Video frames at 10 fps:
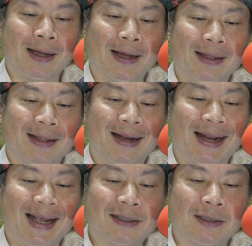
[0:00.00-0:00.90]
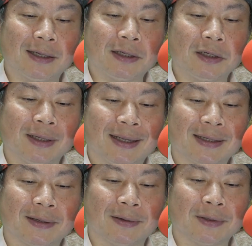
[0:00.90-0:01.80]
the last digit
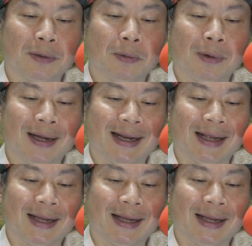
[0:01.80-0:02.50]
is also 1.